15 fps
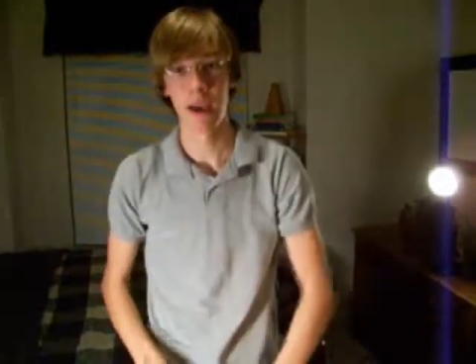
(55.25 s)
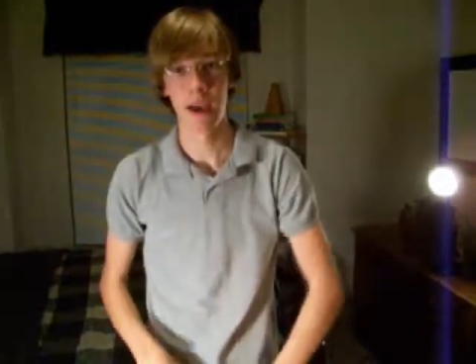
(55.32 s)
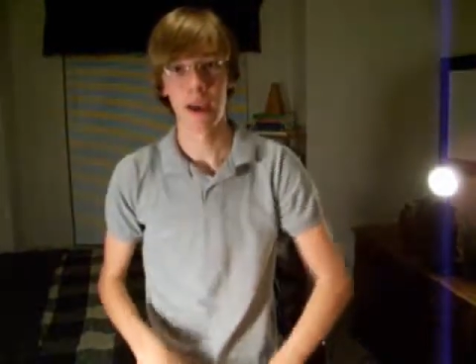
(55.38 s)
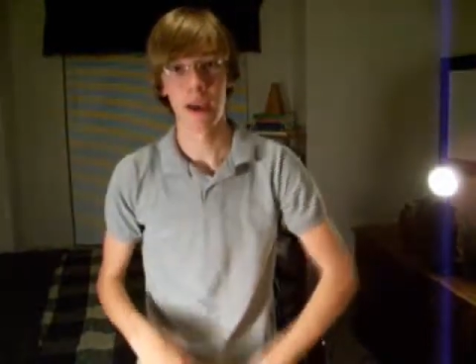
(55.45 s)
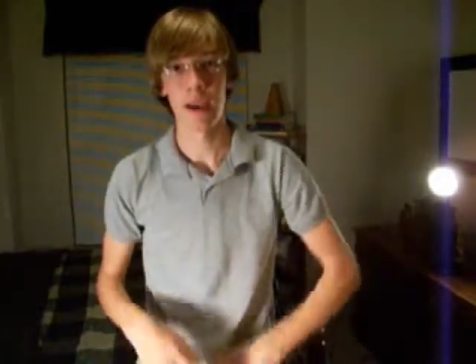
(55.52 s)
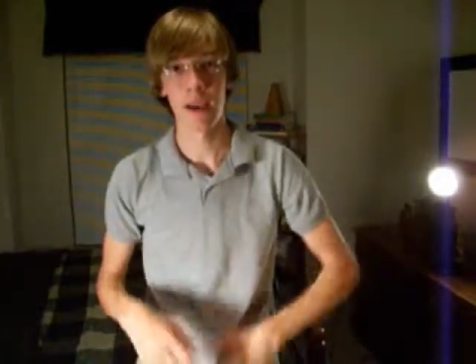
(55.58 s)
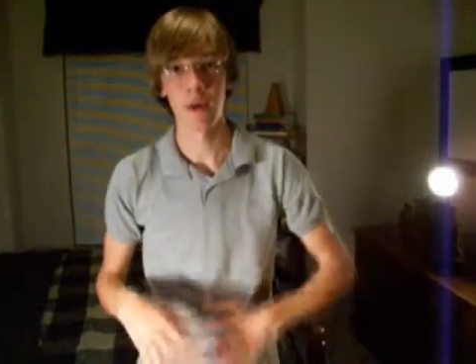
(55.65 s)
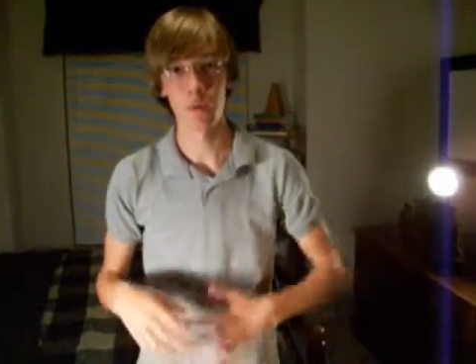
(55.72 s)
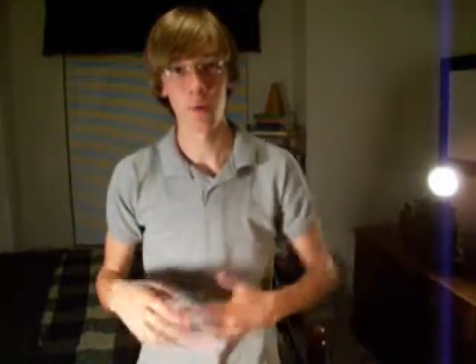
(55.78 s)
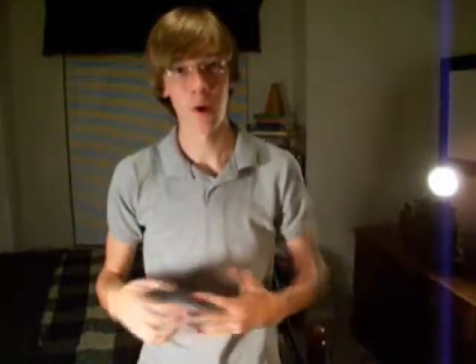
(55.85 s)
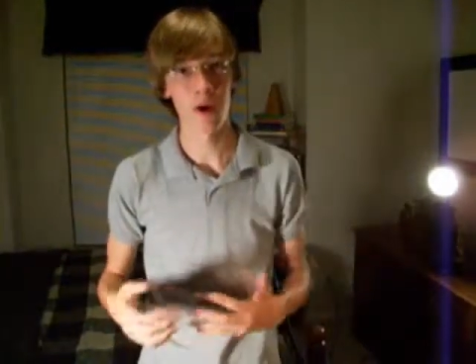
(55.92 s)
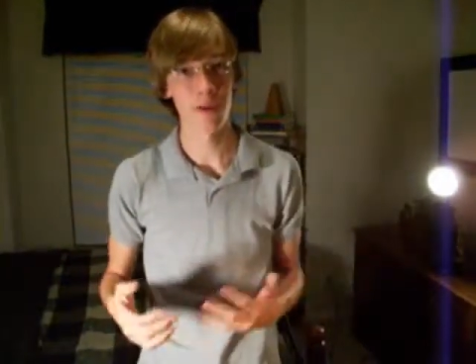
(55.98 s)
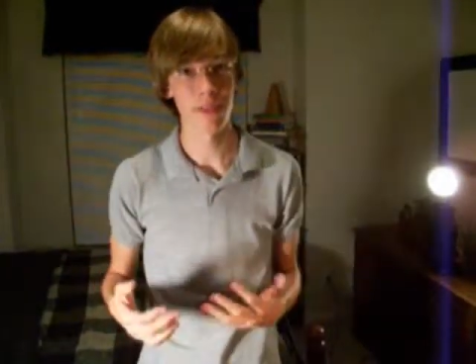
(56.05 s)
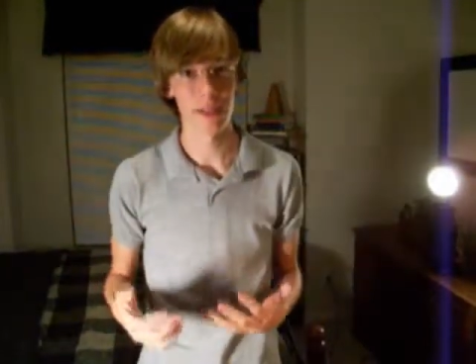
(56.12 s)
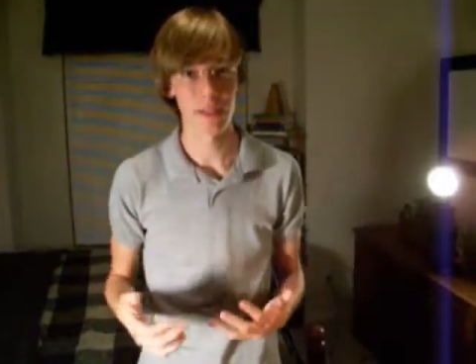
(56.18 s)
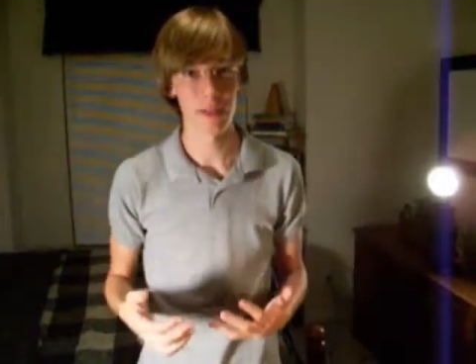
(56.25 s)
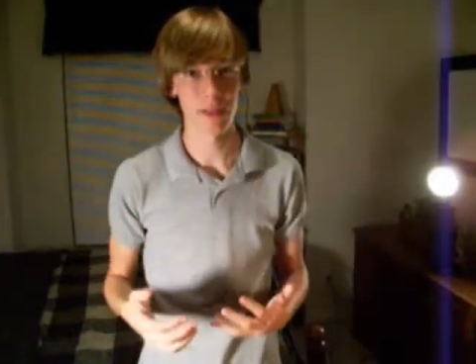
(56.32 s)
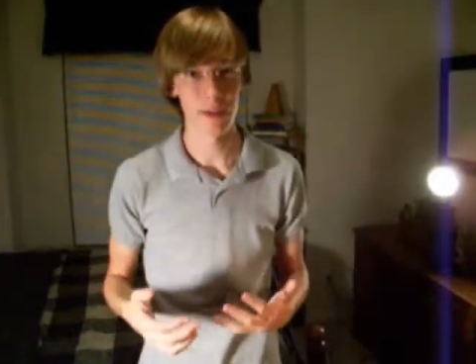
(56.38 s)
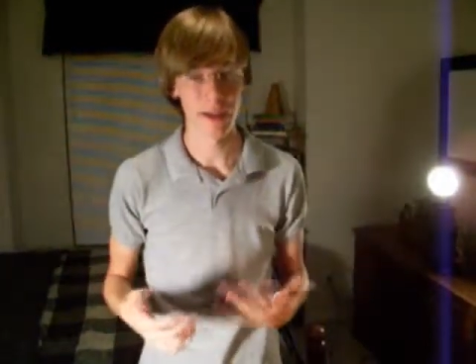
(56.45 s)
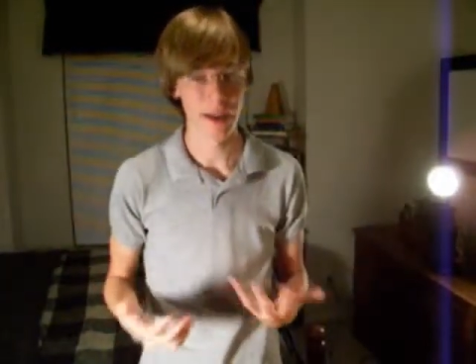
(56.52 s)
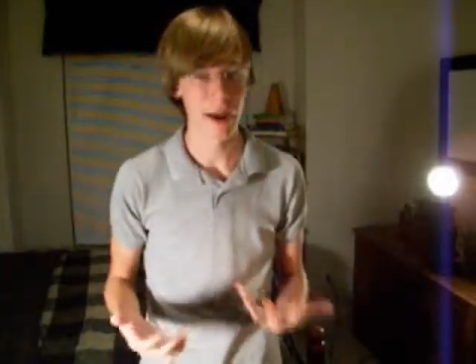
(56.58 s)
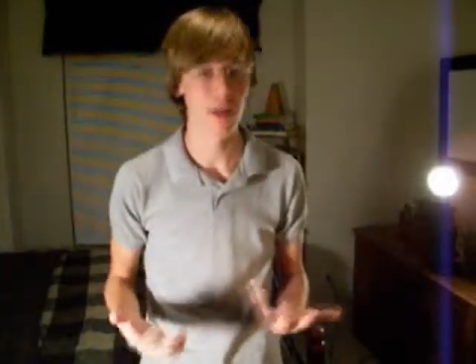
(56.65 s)
and
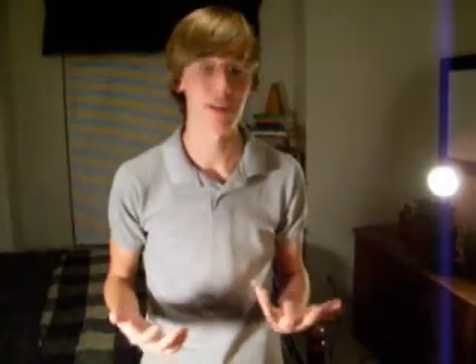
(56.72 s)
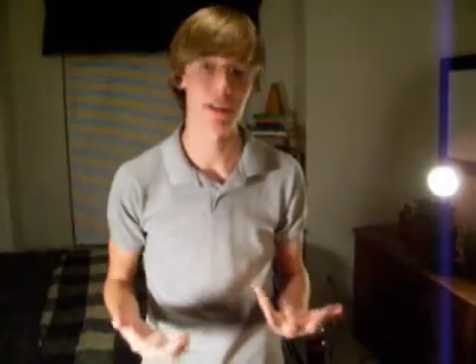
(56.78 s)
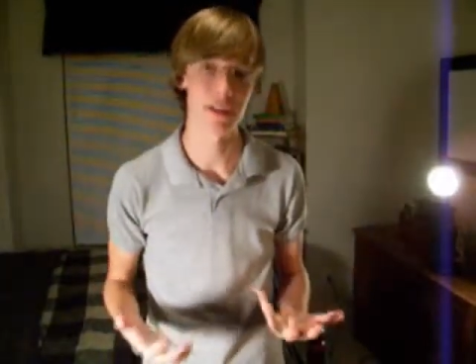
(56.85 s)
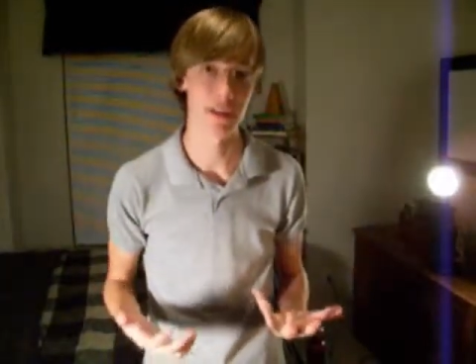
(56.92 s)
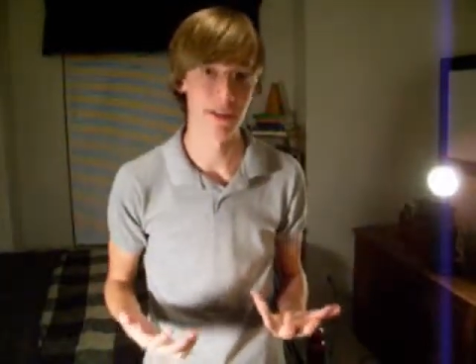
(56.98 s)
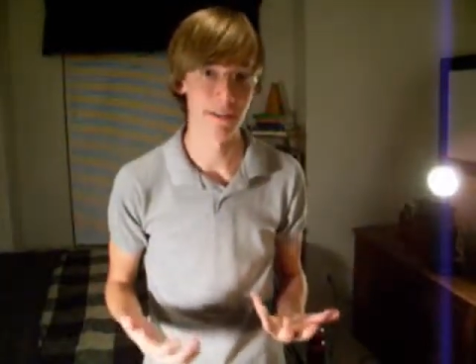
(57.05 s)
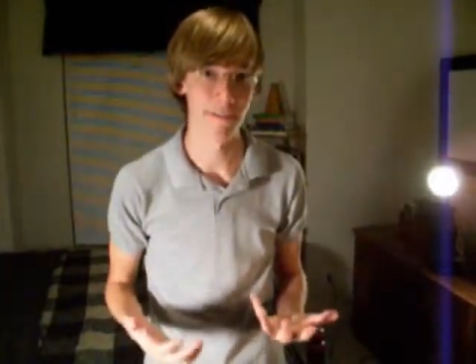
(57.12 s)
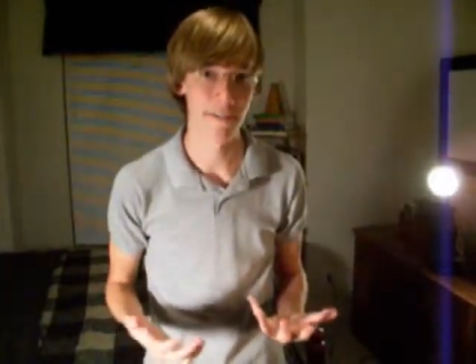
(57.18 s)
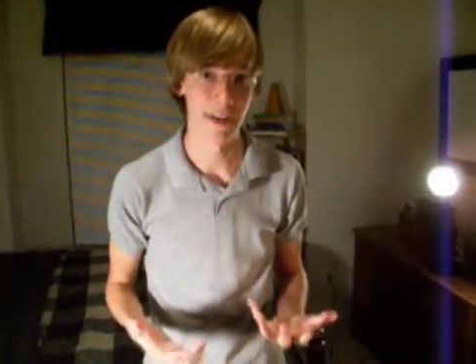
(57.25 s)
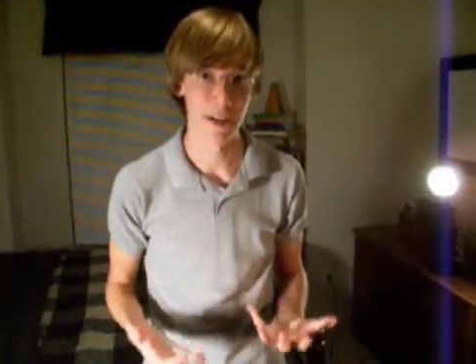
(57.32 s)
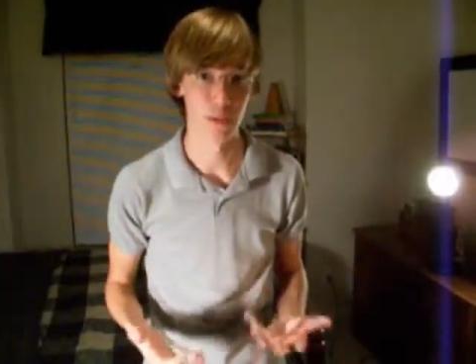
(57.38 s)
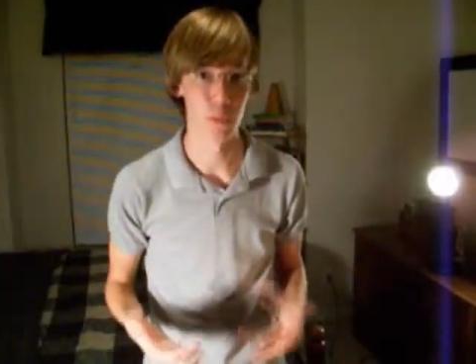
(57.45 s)
how that's going to affect